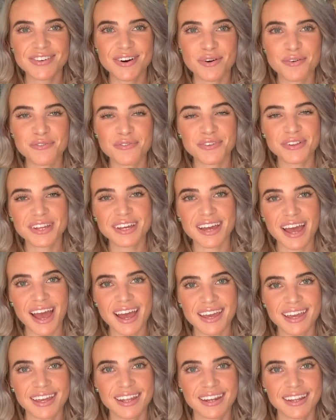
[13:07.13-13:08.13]
hopefully I
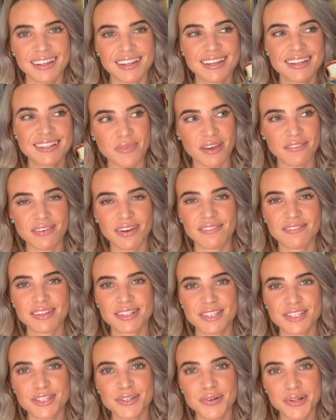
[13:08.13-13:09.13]
can at least have
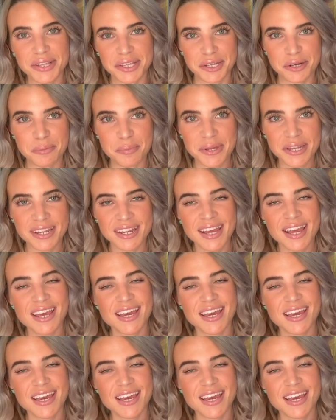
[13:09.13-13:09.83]
convinced you a little bit.